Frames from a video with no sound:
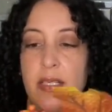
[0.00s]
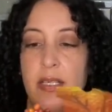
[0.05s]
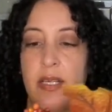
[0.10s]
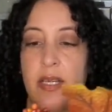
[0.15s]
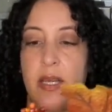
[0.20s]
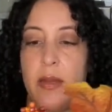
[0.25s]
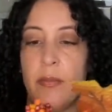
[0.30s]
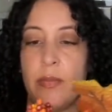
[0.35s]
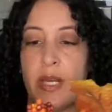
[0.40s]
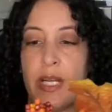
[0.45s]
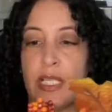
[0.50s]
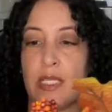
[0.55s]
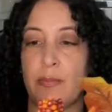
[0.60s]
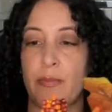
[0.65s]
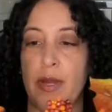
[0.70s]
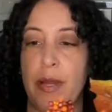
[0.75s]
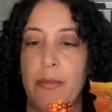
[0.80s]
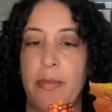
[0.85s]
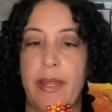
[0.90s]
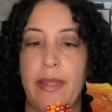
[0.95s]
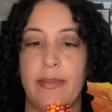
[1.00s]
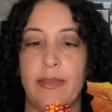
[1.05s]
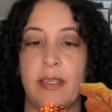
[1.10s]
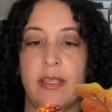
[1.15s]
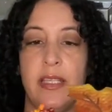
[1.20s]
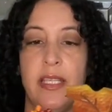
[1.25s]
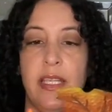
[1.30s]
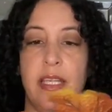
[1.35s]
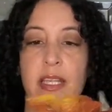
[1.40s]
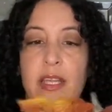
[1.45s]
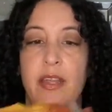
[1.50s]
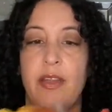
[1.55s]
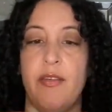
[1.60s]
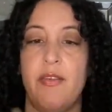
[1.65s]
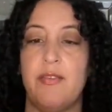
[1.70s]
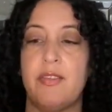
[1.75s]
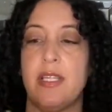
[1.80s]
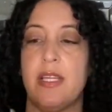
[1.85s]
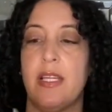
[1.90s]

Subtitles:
I'm gonna spray paint the leaves,